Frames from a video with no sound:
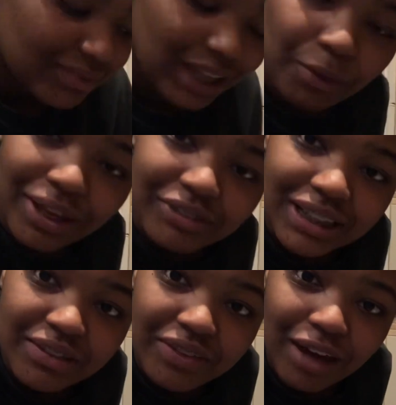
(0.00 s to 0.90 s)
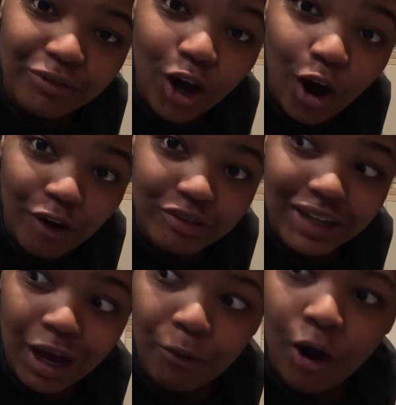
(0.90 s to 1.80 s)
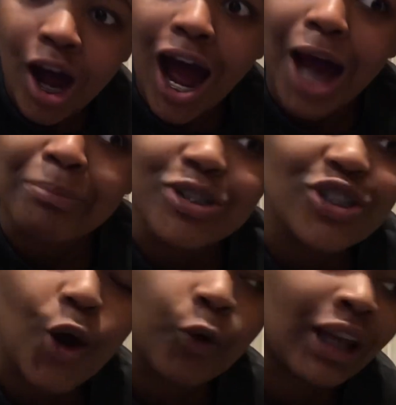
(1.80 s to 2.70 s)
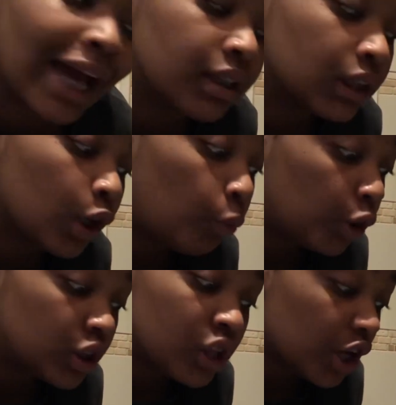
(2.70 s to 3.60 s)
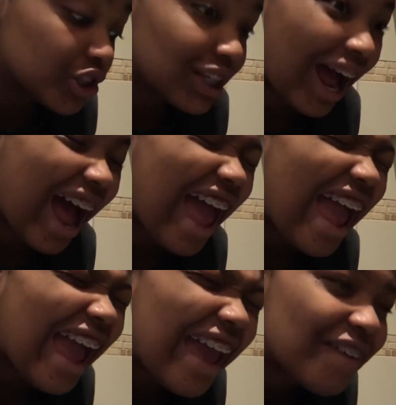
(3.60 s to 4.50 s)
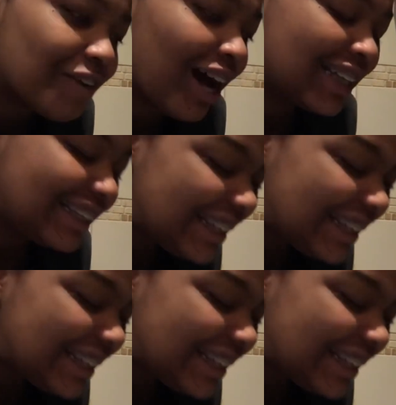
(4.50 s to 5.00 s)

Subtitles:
Now we have to leave that for half an hour. I'm so glad, because I don't want to touch that ever